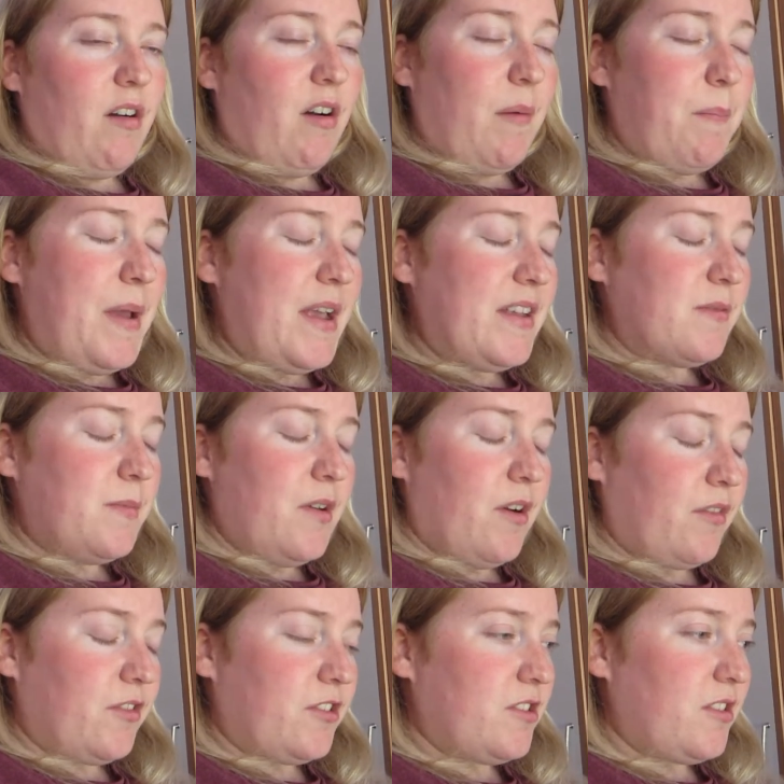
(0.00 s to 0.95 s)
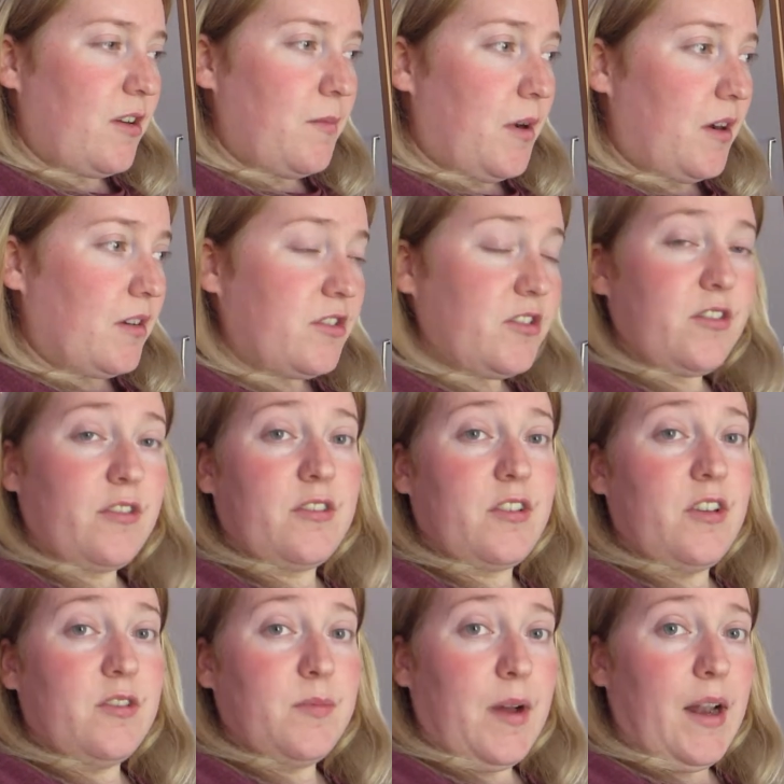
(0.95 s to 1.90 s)
Oh, it pissed me off so much. So
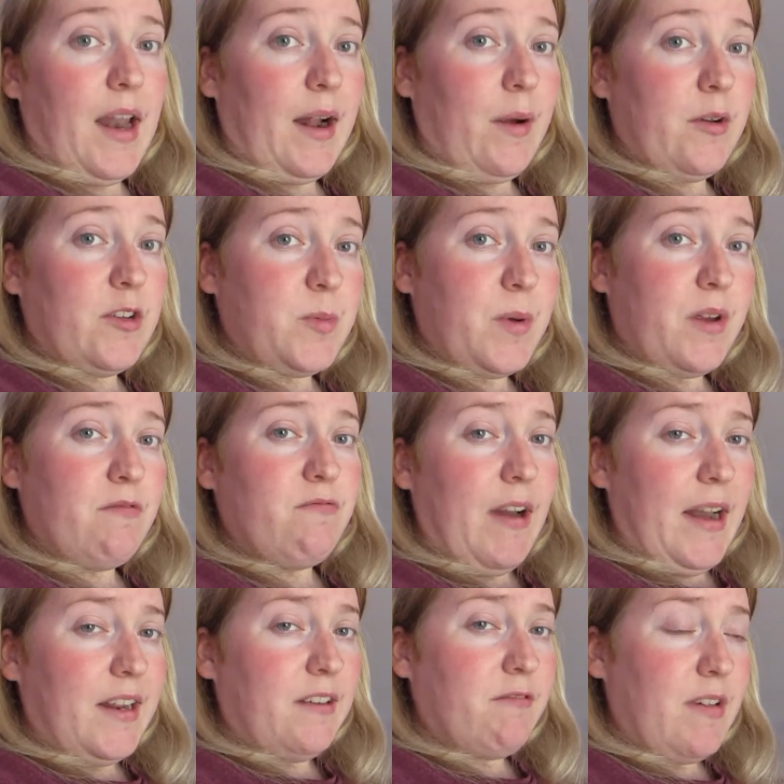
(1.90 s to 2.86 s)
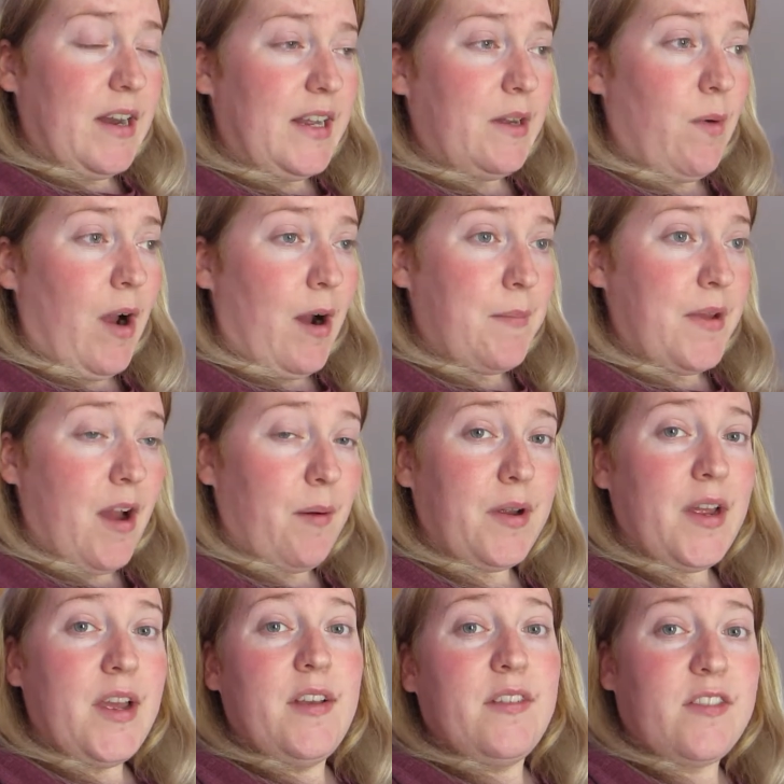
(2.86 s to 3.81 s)
excuse my language, but it really, really wound me
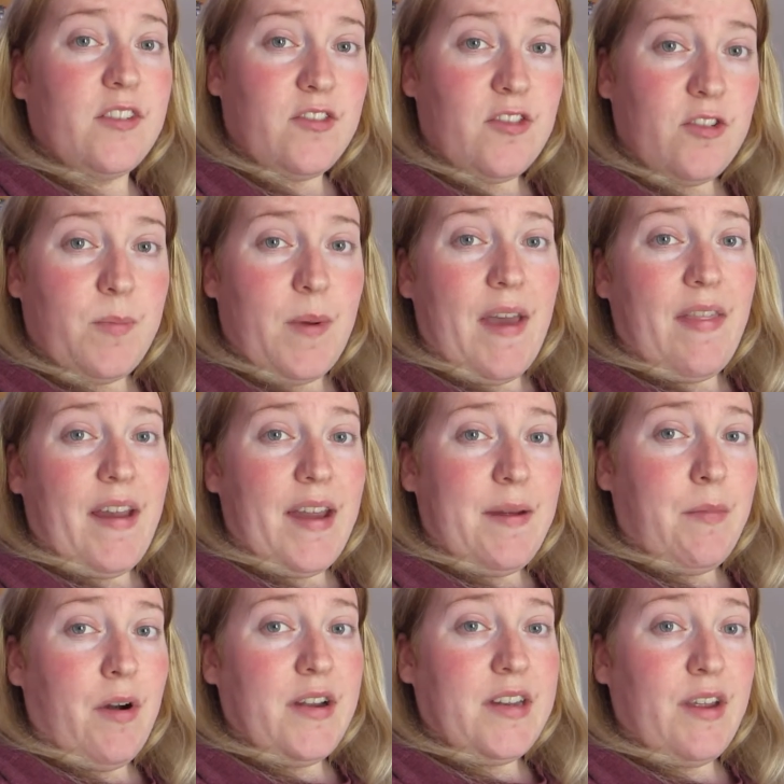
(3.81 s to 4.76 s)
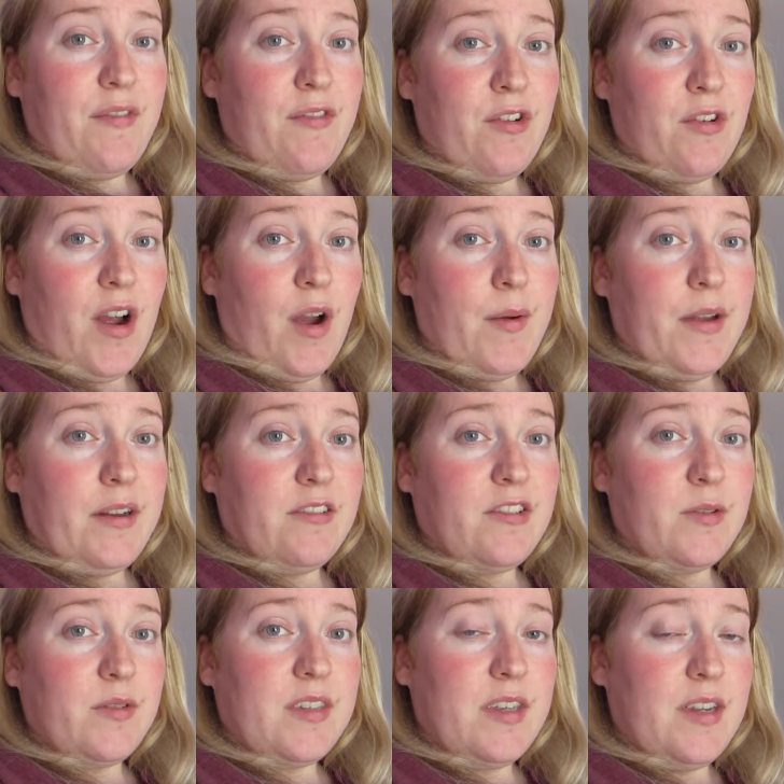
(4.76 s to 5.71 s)
up. So do bear that in mind if you're going
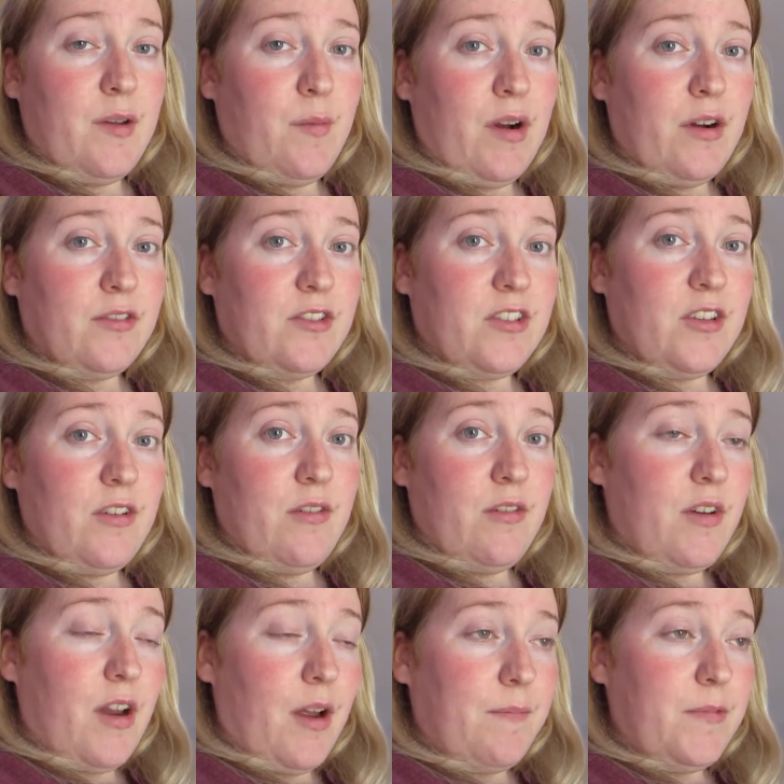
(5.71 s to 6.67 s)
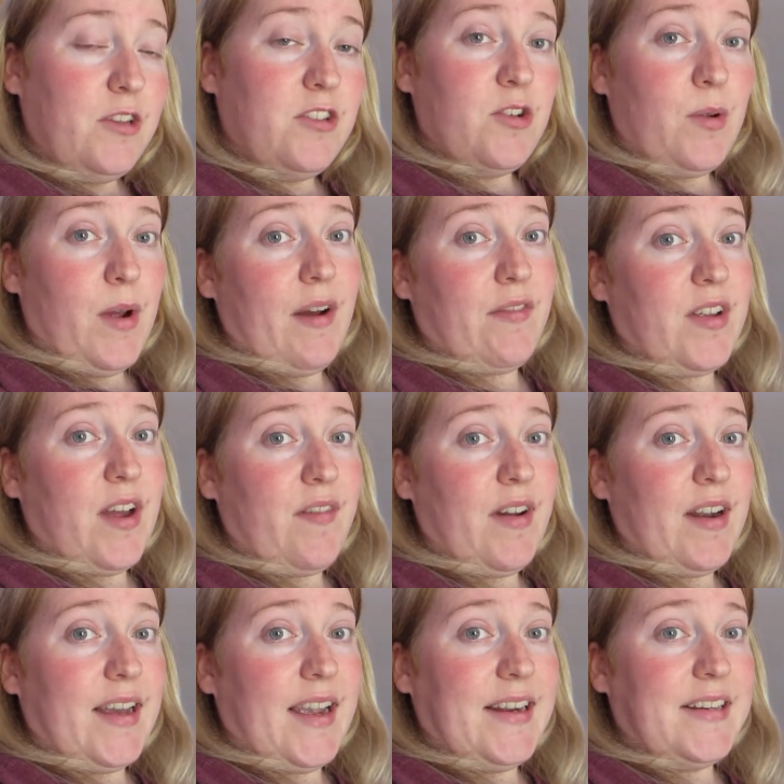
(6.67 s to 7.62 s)
to a Cineworld soon. Um, you do have to have
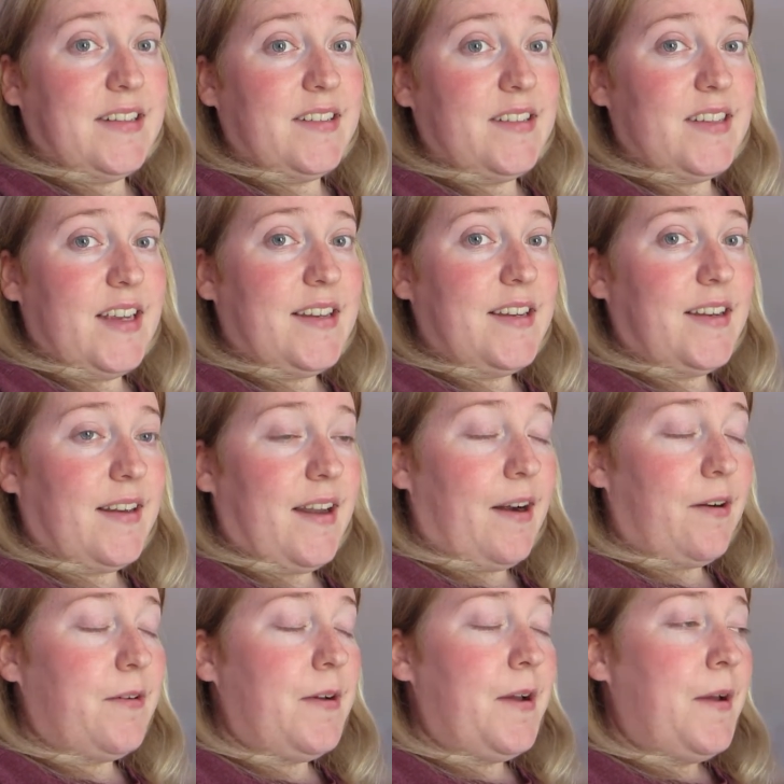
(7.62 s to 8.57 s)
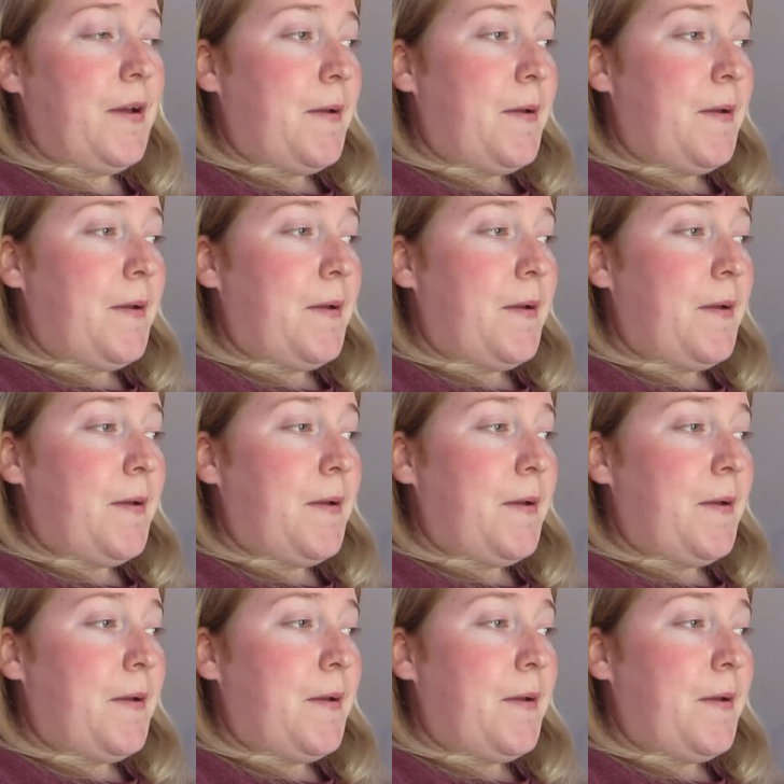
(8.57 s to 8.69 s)
allocated seating now.